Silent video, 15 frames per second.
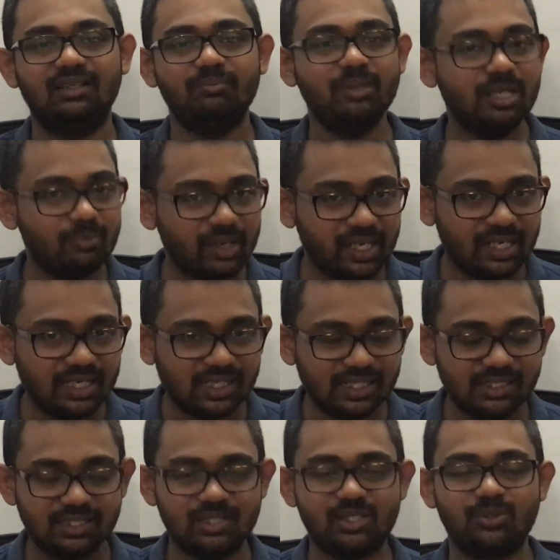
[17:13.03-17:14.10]
be my
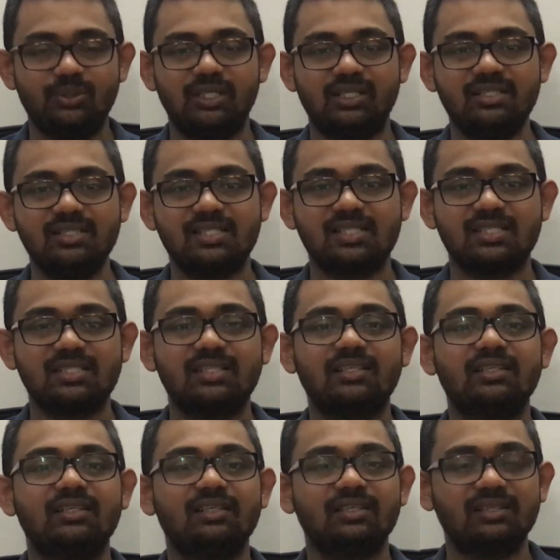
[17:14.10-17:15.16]
intelligent students,
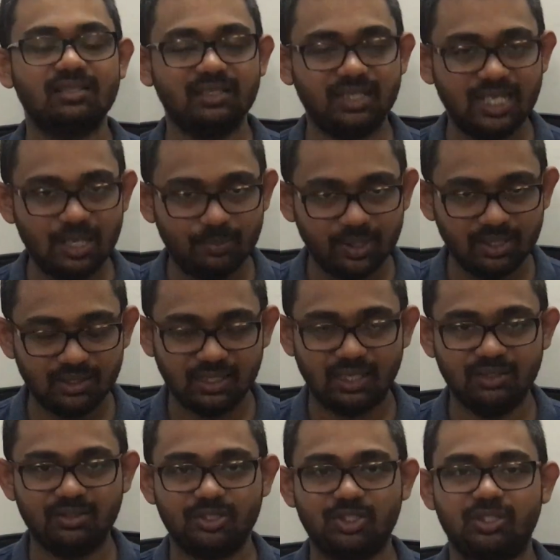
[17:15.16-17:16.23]
keep in
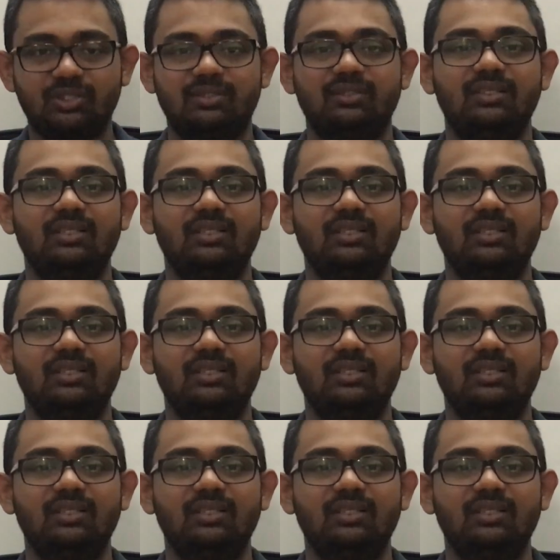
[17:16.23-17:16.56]
touch,